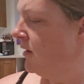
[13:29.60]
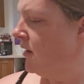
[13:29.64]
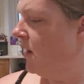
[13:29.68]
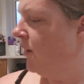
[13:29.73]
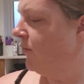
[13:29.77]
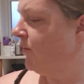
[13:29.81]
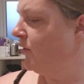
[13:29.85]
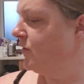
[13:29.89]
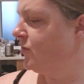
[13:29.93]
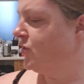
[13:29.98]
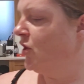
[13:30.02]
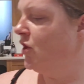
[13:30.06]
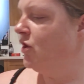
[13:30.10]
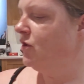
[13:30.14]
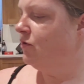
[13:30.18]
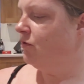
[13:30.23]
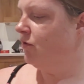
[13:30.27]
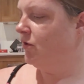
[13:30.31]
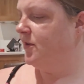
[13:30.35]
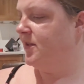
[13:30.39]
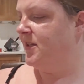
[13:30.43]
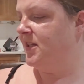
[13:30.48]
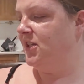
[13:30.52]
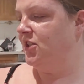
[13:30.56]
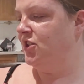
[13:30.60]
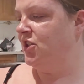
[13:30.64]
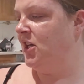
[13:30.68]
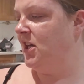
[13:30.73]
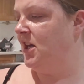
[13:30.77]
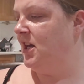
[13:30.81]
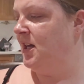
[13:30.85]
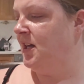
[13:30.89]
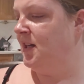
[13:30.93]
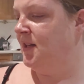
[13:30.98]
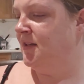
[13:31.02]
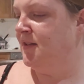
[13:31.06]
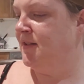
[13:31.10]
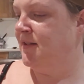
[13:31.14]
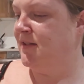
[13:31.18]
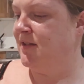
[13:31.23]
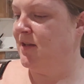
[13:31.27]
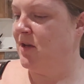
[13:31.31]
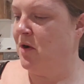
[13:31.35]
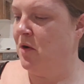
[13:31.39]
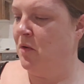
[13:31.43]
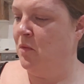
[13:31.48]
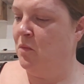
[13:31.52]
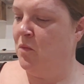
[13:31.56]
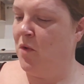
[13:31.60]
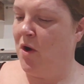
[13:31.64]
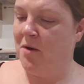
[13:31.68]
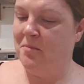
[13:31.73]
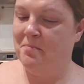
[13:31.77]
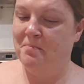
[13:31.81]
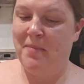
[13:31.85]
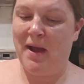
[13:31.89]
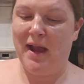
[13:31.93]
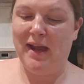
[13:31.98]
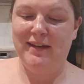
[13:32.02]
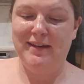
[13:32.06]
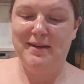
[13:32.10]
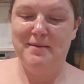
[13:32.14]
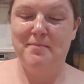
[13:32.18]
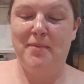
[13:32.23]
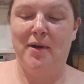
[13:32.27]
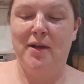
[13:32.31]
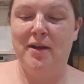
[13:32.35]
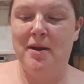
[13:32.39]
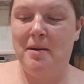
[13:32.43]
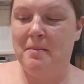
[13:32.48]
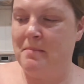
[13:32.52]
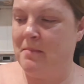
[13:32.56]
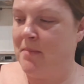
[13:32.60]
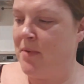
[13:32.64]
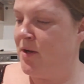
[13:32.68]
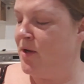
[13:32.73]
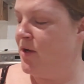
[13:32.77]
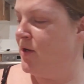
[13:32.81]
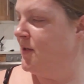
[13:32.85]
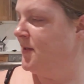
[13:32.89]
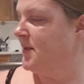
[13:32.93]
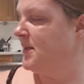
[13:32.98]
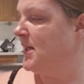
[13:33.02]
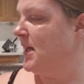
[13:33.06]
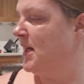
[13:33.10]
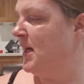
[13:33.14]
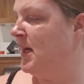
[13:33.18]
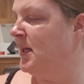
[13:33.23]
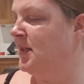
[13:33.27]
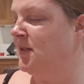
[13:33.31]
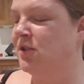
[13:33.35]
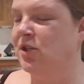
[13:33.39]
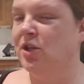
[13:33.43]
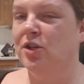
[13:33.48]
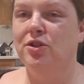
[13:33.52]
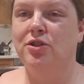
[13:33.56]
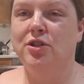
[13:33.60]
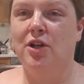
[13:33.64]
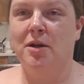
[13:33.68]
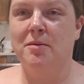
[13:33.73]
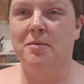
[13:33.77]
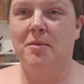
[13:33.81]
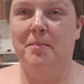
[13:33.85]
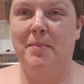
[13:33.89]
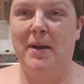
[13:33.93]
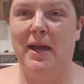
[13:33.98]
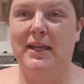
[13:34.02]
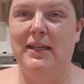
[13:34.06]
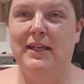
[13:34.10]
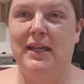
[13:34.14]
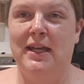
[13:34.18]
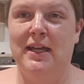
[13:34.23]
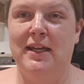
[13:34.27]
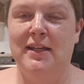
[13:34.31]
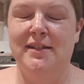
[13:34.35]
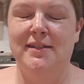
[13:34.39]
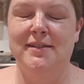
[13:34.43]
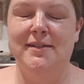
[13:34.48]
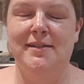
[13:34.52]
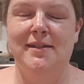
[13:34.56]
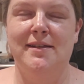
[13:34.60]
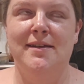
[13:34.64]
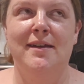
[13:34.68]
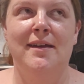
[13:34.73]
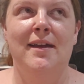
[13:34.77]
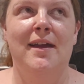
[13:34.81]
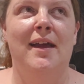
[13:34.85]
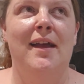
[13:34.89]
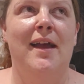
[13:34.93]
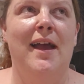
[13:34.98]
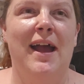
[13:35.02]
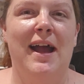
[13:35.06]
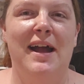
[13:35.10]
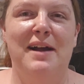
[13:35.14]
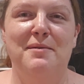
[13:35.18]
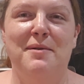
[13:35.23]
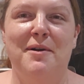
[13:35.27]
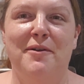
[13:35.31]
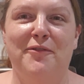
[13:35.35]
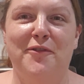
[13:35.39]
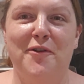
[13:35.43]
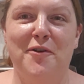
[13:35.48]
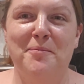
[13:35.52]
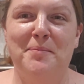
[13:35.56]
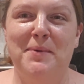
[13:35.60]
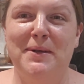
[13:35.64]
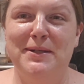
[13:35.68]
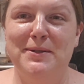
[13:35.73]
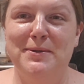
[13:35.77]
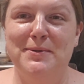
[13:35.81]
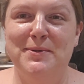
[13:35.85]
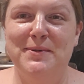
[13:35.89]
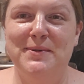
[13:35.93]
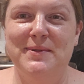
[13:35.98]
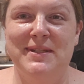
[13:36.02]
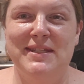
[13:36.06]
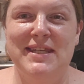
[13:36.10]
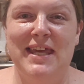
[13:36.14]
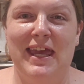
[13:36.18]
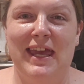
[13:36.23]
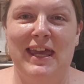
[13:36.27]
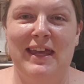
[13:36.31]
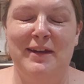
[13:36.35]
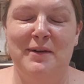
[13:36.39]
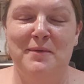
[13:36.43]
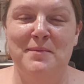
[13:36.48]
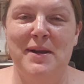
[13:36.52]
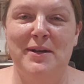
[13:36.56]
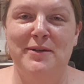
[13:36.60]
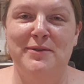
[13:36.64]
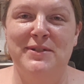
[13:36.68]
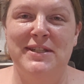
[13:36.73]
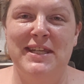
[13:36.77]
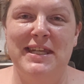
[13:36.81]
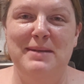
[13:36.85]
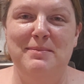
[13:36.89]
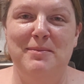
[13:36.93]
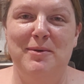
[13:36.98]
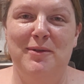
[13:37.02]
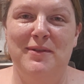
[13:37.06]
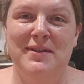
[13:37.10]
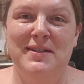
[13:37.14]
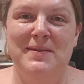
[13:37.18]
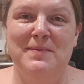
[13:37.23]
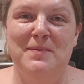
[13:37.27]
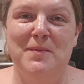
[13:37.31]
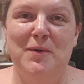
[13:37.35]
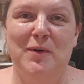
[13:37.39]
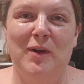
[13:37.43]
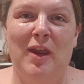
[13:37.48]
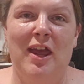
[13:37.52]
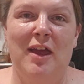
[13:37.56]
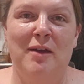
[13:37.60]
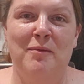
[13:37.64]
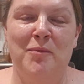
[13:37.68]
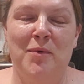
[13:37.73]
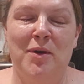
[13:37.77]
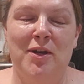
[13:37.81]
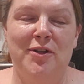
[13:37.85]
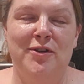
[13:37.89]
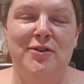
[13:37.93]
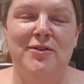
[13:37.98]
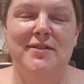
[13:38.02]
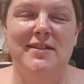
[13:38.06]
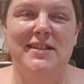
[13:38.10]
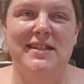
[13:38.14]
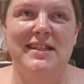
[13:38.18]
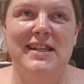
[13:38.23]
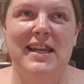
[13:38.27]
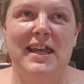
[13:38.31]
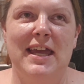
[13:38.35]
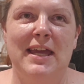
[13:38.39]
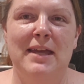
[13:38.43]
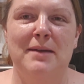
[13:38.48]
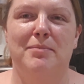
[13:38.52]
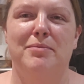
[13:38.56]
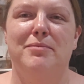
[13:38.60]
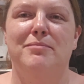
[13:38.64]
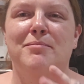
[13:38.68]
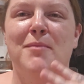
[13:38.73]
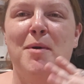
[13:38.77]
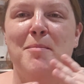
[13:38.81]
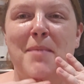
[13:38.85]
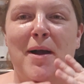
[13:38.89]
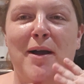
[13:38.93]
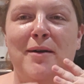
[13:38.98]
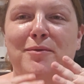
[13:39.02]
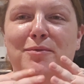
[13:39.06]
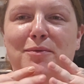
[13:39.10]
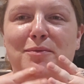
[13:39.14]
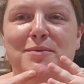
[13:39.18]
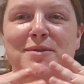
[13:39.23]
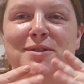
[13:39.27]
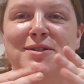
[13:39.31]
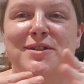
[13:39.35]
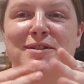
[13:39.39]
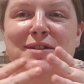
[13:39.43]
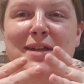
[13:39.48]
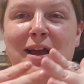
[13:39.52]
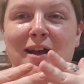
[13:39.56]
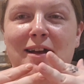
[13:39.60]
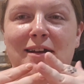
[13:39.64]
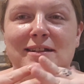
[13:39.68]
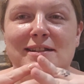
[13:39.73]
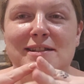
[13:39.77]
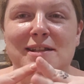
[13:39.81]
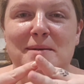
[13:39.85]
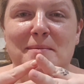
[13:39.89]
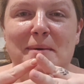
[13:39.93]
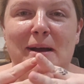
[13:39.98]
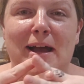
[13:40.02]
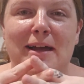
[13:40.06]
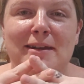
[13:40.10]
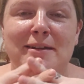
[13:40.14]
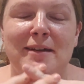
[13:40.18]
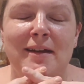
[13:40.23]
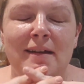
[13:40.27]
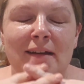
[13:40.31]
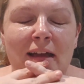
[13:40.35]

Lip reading: I've got 2 cross stitches, 1 painting by numbers and 2 diamond paintings. However, I've been naughty and I went on Temu this morning when I couldn't sleep. My mouth was just hurting so bad.